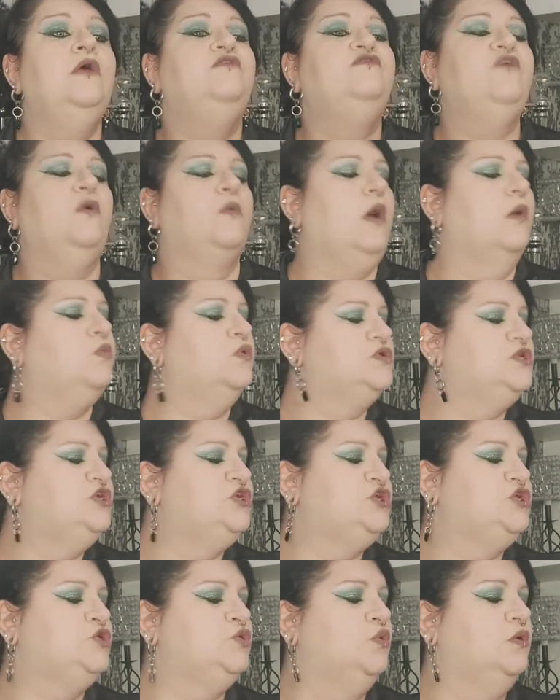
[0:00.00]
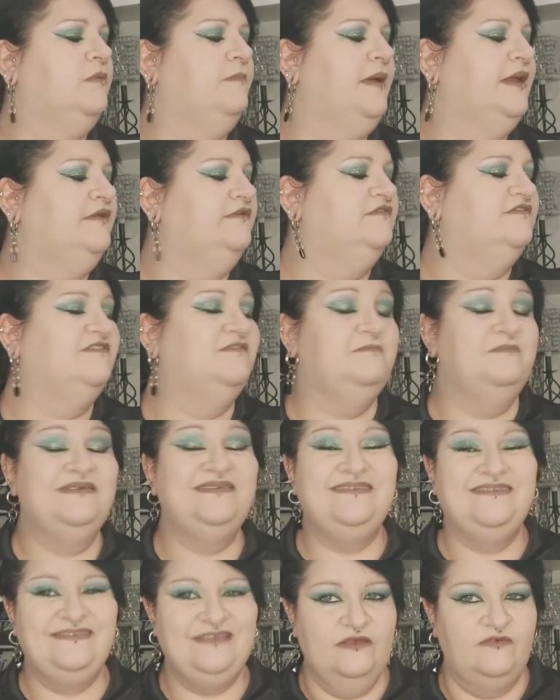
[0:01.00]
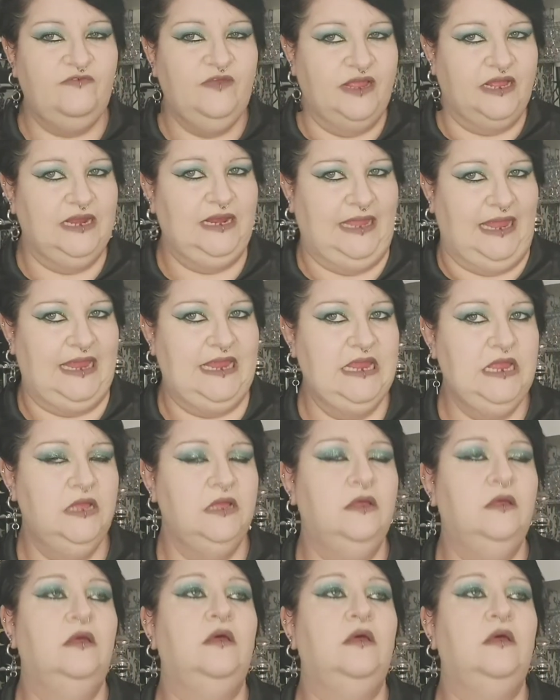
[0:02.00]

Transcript: So I wanted to talk about specifically